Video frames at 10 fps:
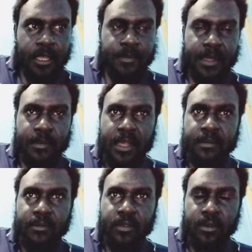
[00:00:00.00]
member
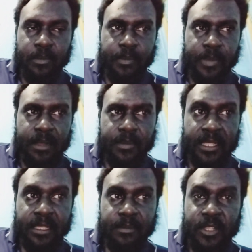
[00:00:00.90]
of
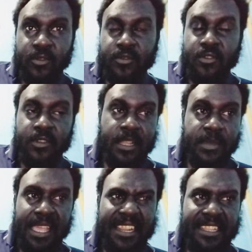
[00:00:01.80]
parliament and me talk na
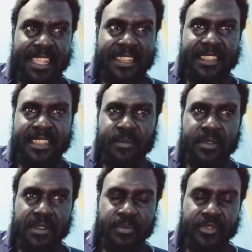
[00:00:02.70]
me edit na
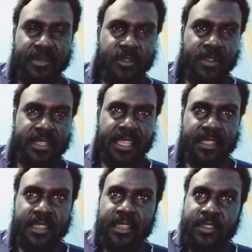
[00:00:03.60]
about ako team
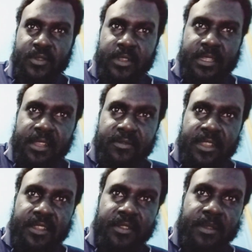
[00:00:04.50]
concept. So this
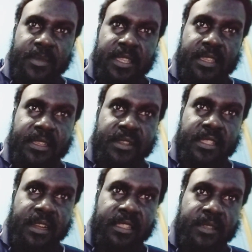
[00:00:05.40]
video and me
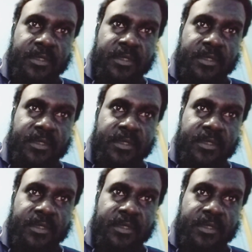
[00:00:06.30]
generate them